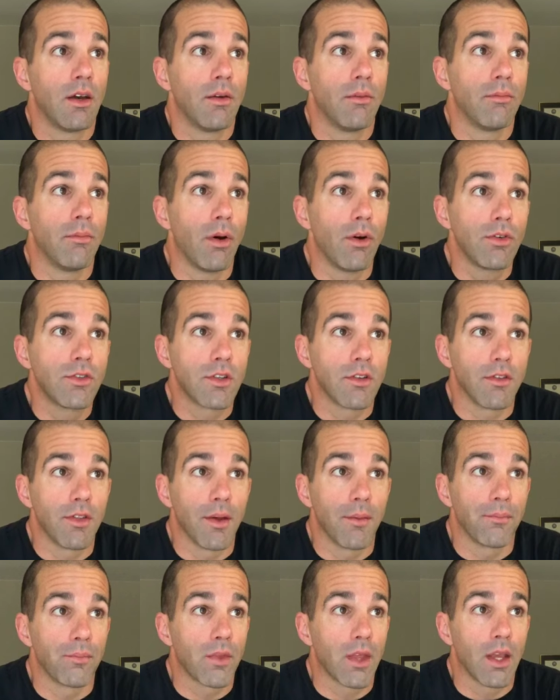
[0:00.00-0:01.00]
Most of
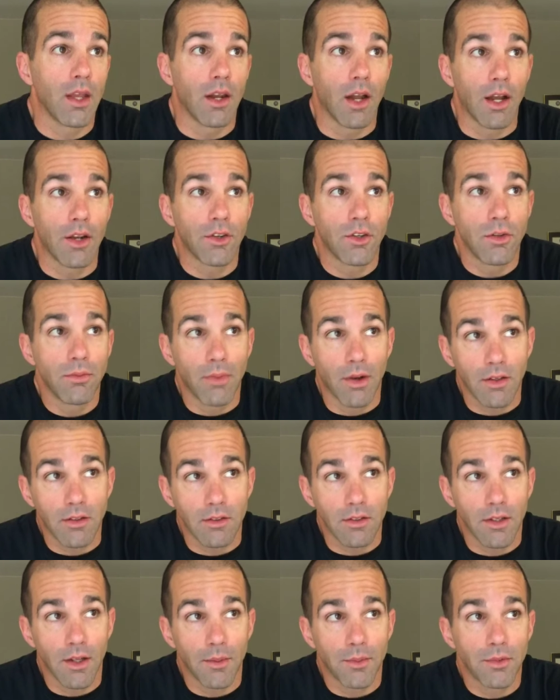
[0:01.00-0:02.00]
them cannot do
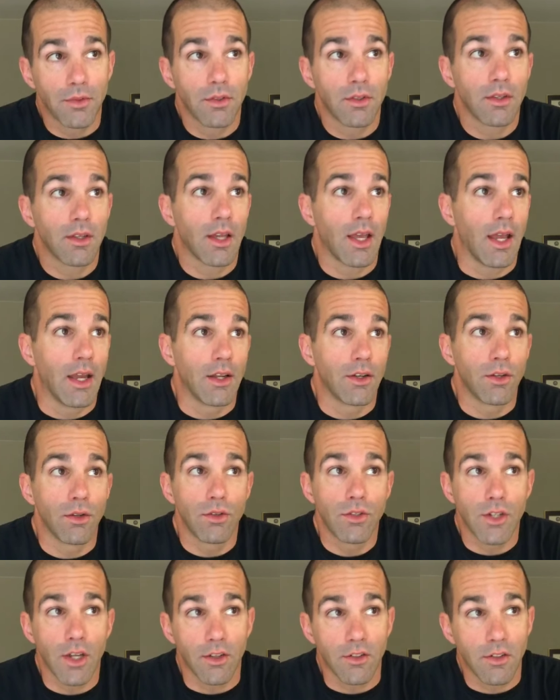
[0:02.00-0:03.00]
muscle-ups, can't do
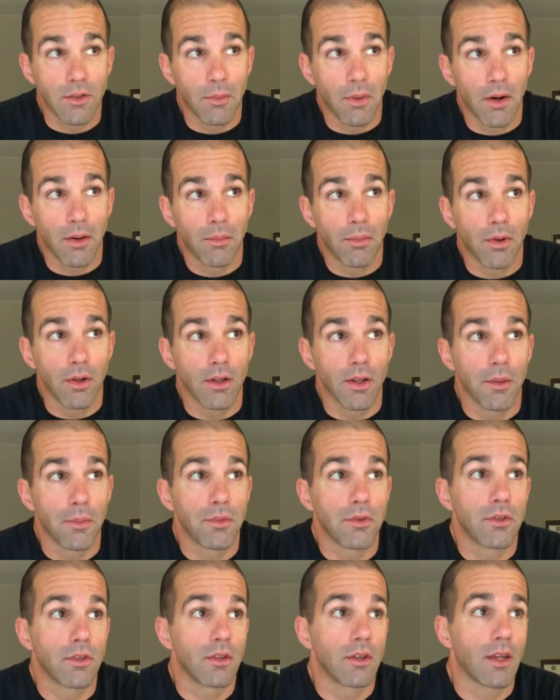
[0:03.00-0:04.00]
chest-to-bar
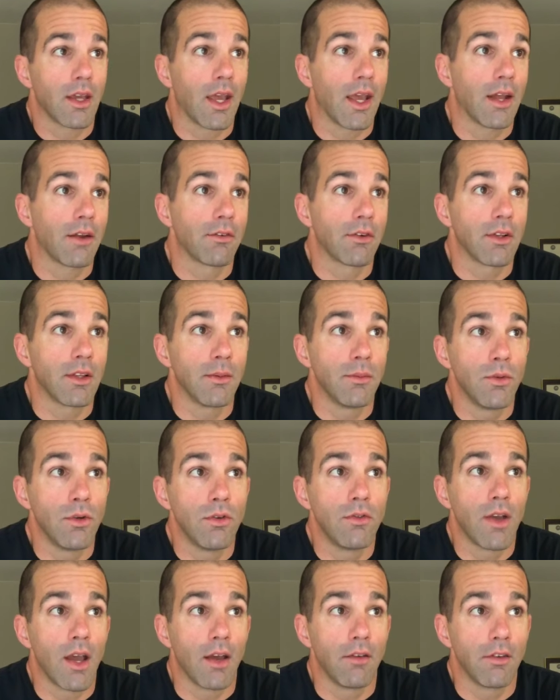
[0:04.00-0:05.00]
pull-ups, can't really
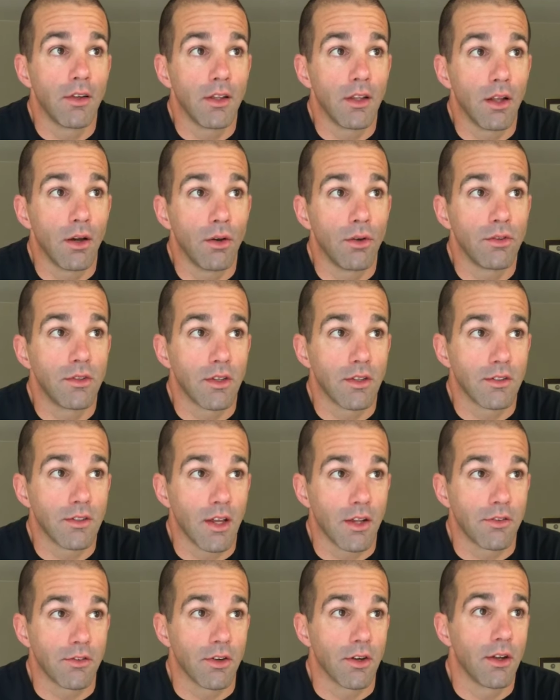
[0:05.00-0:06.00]
move heavy loads,
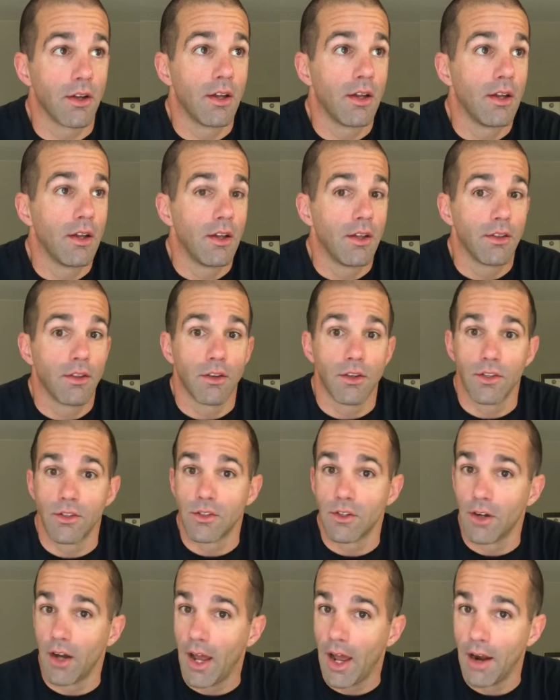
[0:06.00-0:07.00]
etc. They're just
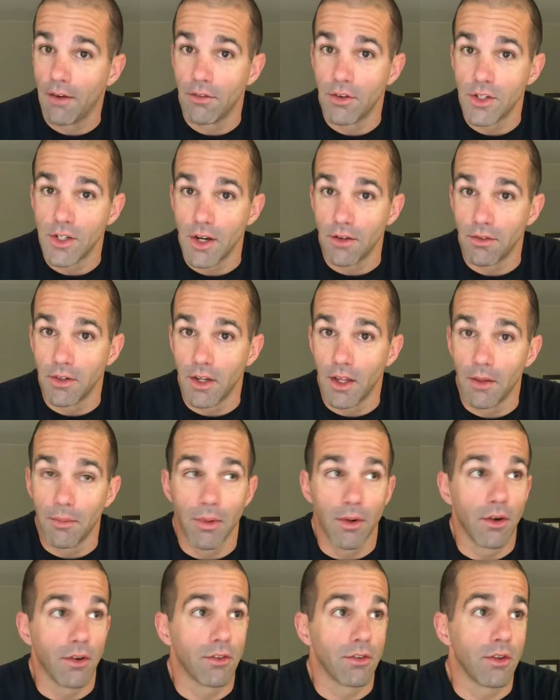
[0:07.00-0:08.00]
your average everyday
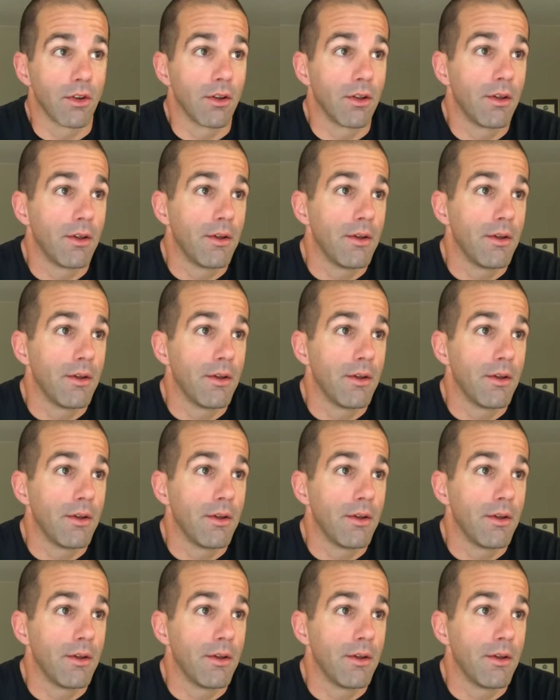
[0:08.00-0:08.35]
person.